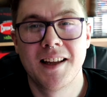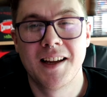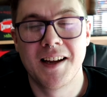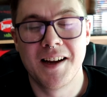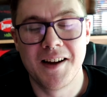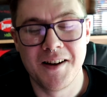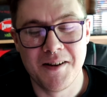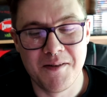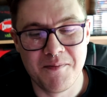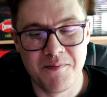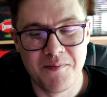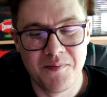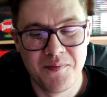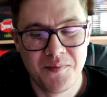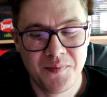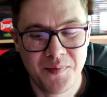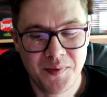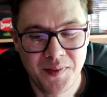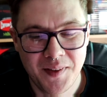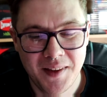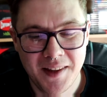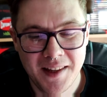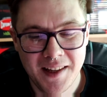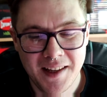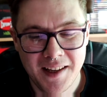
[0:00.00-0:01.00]

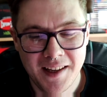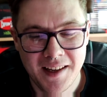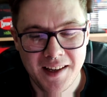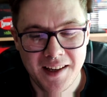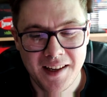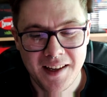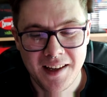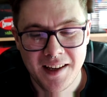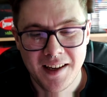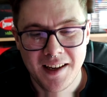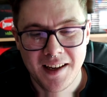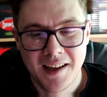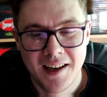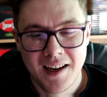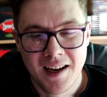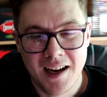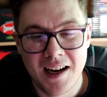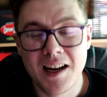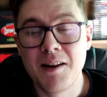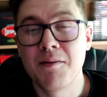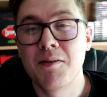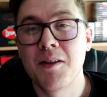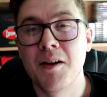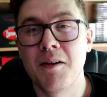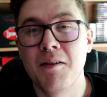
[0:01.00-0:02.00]

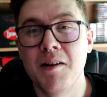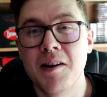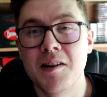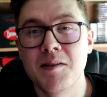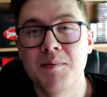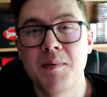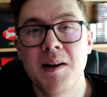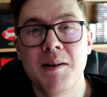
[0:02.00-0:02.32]
And if there is,